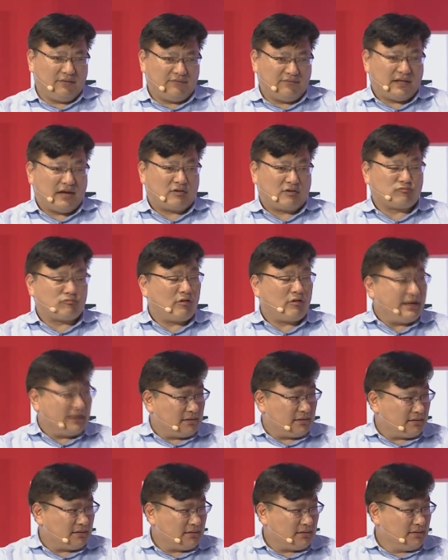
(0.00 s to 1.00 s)
if not
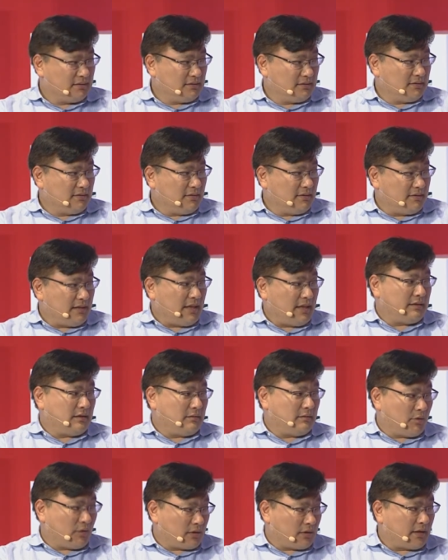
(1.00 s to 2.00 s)
greater, than their
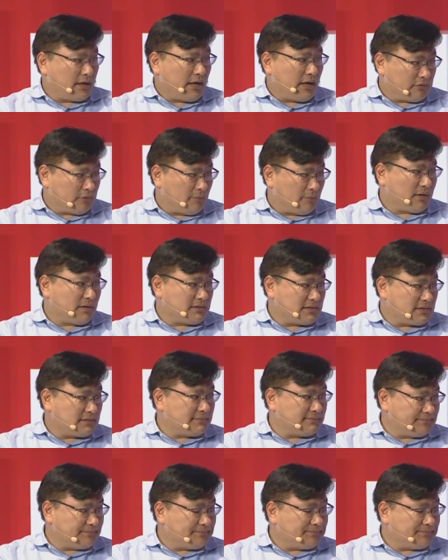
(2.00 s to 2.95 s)
American counterparts.